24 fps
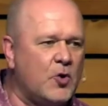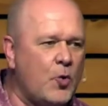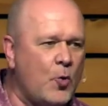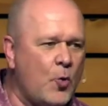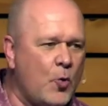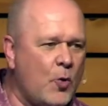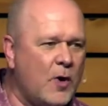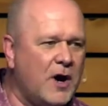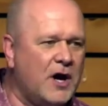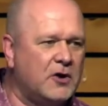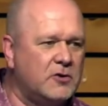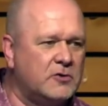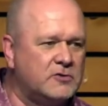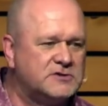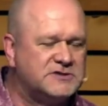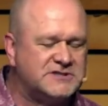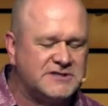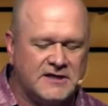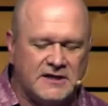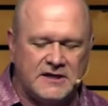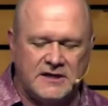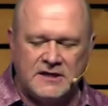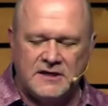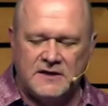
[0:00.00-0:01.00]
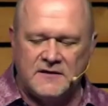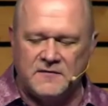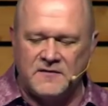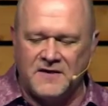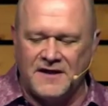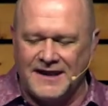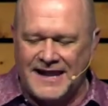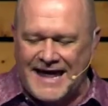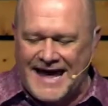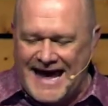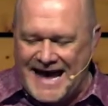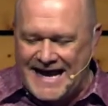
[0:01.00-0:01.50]
quote, the
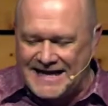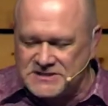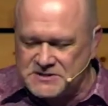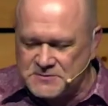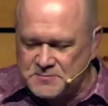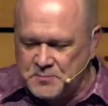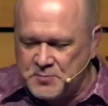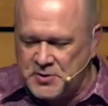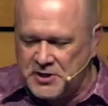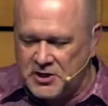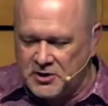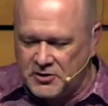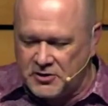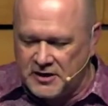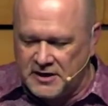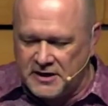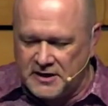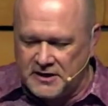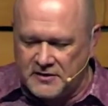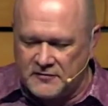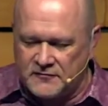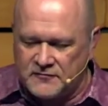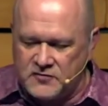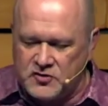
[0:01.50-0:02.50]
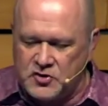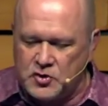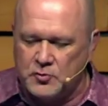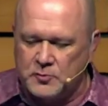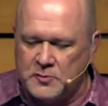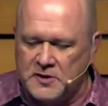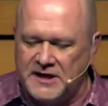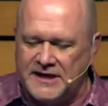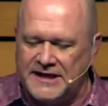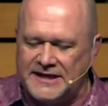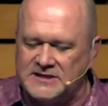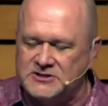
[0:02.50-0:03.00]
last period of
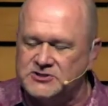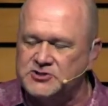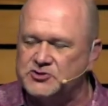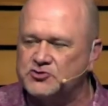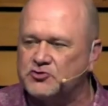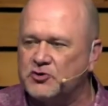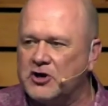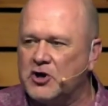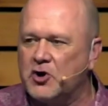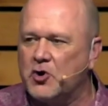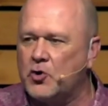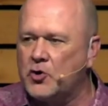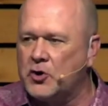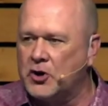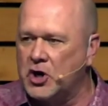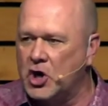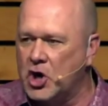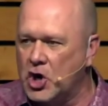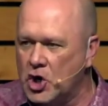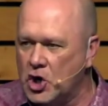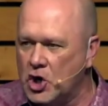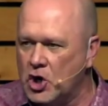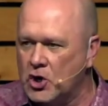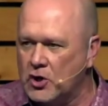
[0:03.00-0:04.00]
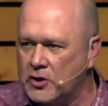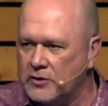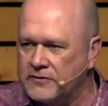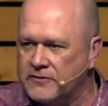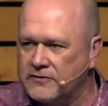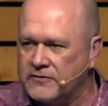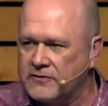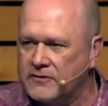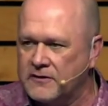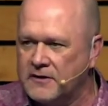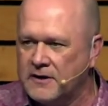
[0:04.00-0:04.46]
human history on earth,